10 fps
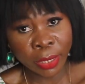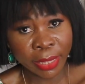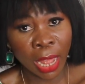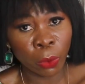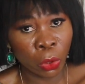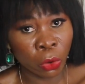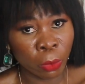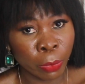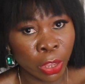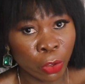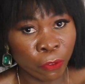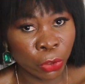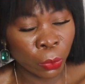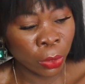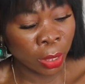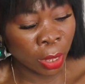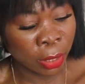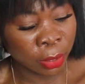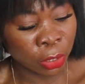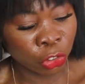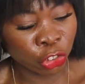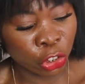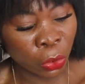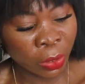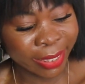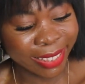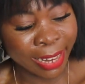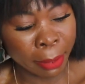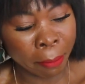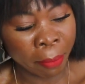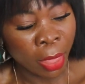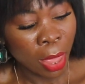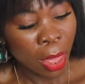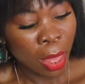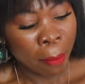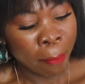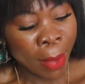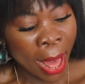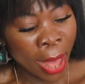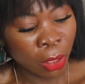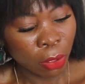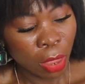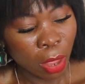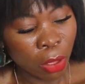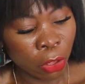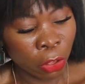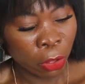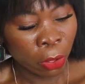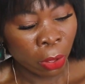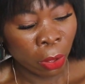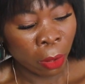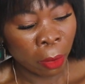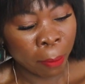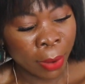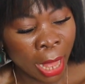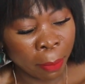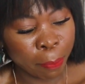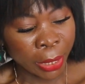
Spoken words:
The style we're gonna be reviewing is the Dior slim back black